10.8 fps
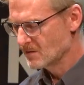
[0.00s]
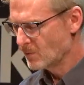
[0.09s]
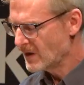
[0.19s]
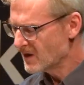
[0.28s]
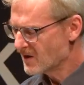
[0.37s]

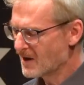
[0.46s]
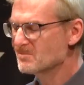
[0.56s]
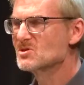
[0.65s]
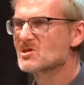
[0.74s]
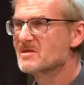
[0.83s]
When it
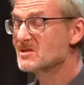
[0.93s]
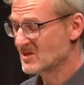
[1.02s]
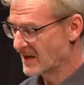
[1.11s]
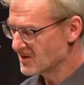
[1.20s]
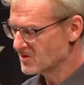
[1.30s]
comes to the
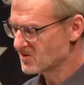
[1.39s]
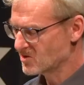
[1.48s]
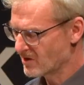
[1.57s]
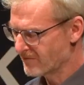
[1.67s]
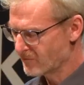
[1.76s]

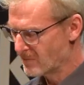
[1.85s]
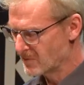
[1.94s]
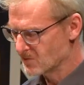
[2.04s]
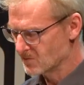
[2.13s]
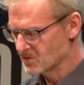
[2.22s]
sentencing of
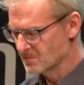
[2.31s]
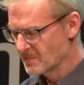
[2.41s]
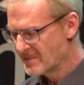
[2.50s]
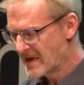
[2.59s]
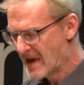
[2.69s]
criminals,
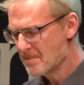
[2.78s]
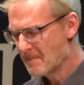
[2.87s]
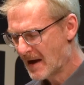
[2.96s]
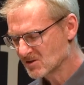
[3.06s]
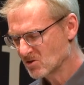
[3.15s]
the
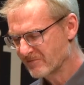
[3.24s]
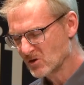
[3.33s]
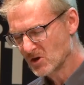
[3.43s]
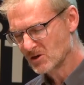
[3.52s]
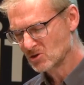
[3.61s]
impact of
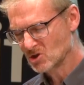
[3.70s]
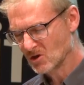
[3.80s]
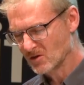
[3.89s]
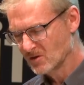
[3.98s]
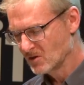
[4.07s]

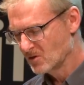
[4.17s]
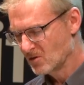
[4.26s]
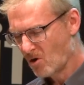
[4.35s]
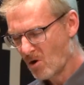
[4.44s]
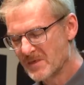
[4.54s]
nurture
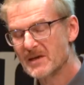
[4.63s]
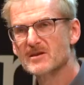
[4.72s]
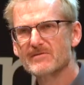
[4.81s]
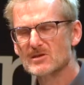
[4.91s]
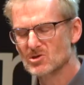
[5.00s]
on the
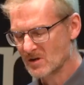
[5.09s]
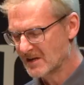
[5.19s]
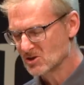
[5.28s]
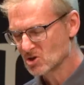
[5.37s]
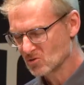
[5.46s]
individual
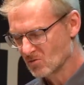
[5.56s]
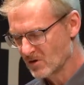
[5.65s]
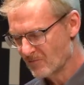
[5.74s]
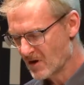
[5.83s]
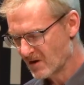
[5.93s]
is
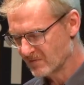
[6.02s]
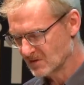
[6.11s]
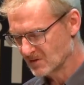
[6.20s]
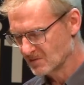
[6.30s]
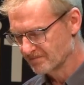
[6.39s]
surely
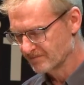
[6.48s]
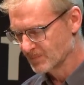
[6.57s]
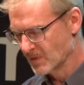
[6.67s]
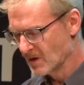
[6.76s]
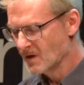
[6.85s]
relevant.
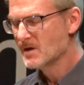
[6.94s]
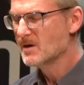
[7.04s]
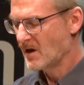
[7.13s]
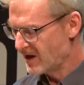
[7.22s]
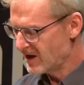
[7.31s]

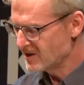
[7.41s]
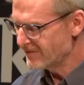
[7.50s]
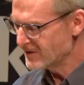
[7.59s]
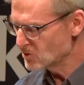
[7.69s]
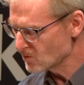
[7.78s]
An
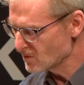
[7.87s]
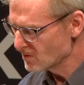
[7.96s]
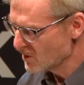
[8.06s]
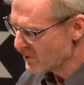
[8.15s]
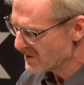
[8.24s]

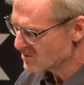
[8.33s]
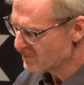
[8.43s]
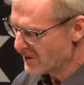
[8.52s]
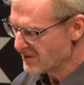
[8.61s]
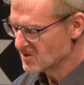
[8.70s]
individual who
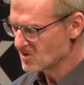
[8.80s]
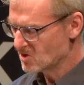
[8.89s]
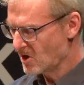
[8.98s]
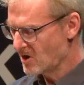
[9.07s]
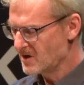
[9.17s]
experiences
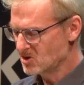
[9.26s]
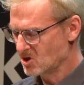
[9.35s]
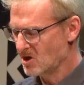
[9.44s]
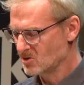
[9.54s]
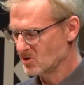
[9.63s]
early
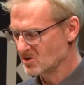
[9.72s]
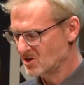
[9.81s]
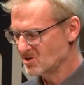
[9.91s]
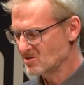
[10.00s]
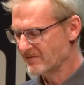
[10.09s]
childhood
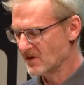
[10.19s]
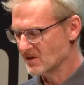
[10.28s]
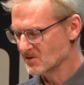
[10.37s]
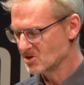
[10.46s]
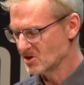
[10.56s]

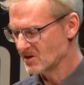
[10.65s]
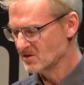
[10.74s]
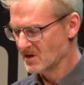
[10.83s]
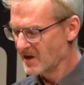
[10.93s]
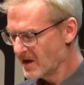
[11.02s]
disadvantages
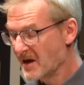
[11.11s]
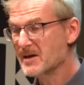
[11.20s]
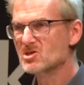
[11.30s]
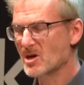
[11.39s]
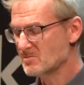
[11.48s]

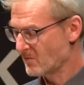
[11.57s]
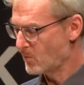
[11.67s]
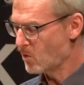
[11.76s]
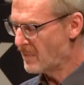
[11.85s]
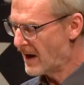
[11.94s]
in terms of
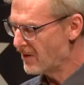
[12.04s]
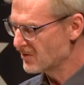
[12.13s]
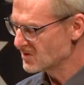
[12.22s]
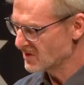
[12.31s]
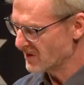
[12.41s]
poor
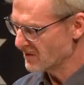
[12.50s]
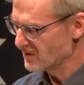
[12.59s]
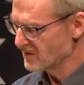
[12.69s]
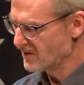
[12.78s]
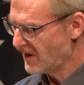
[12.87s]
parenting
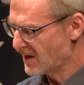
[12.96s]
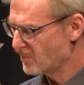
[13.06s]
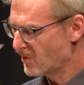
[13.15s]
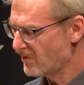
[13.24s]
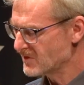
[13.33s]

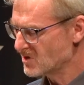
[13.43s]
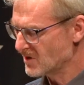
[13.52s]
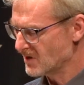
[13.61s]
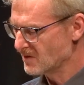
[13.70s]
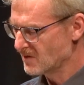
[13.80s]
and
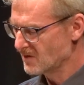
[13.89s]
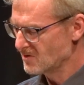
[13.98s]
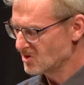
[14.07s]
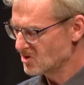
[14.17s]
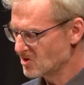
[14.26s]
poverty
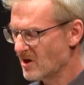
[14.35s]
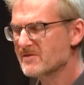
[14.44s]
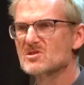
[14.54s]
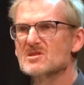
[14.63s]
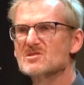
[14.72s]

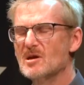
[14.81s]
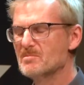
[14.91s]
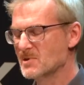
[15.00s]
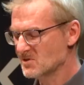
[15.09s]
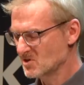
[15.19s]
deserves
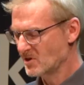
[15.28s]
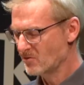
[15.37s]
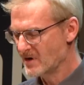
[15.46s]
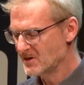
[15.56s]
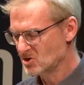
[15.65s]
some
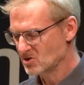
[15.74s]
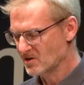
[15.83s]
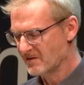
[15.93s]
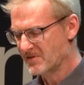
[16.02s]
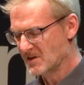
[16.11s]
consideration
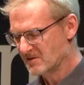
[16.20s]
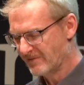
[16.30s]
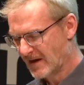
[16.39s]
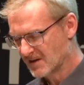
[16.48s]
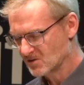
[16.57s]
of these
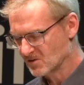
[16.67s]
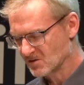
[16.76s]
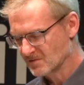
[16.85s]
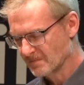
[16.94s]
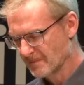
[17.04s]

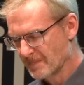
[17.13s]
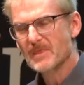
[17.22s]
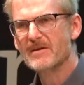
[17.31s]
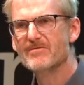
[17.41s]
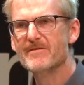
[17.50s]
factors
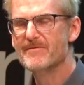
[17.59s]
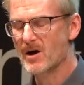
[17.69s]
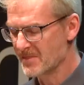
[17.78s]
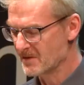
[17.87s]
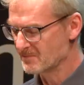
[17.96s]
if they
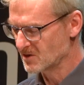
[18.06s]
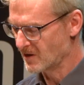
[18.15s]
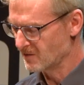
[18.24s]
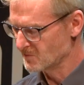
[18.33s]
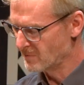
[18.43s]
find
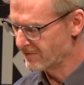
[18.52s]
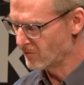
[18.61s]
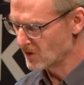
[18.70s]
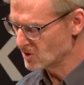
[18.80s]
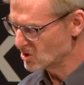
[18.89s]
themselves
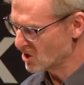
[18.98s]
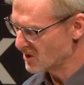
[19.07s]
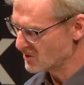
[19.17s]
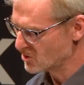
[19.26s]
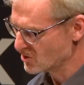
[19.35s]
before a
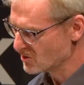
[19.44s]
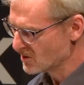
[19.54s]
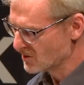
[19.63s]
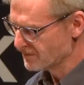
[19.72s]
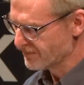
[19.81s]
judge
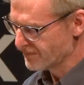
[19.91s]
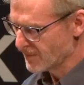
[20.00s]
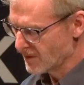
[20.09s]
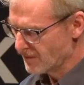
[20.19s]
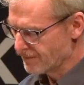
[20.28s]

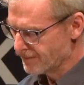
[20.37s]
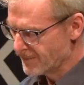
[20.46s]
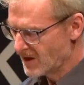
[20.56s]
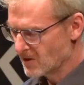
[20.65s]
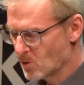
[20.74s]

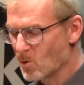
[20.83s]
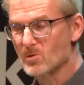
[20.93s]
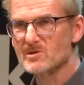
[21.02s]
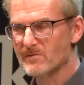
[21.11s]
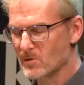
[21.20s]
in a
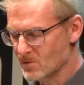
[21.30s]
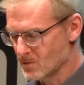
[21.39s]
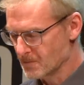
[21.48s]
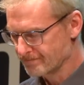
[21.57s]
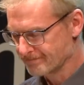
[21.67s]
court of
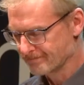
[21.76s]
law.